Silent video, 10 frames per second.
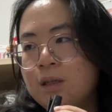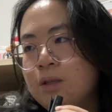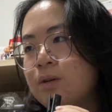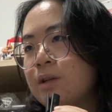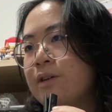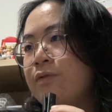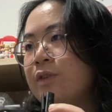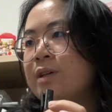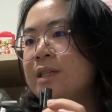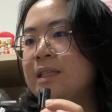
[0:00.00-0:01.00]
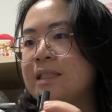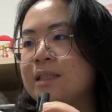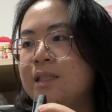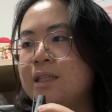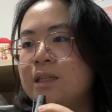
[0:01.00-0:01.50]
You could have very
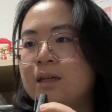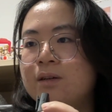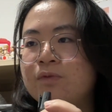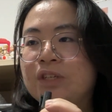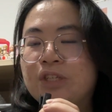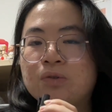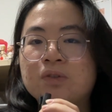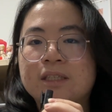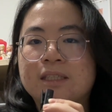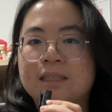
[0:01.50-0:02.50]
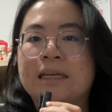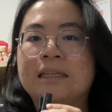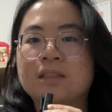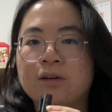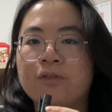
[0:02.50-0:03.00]
easily reduced the
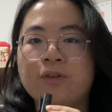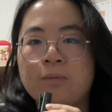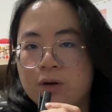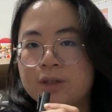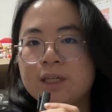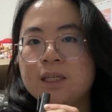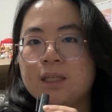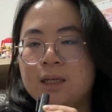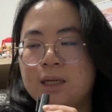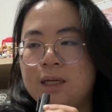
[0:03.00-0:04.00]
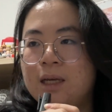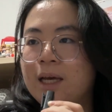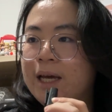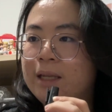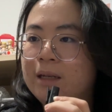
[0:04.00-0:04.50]
size of your market
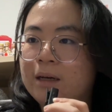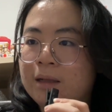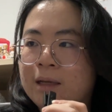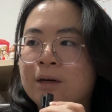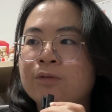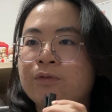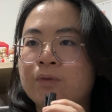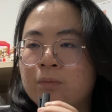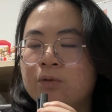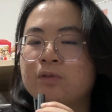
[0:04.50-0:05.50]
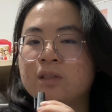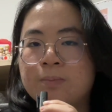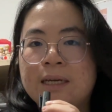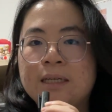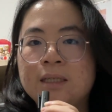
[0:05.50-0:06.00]
and allowed for more
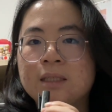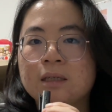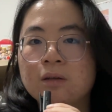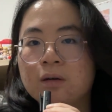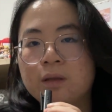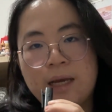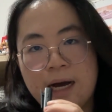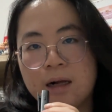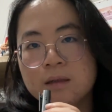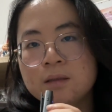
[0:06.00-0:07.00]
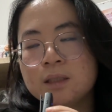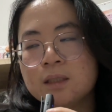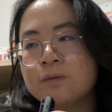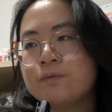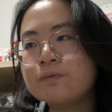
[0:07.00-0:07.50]
space along the aisles.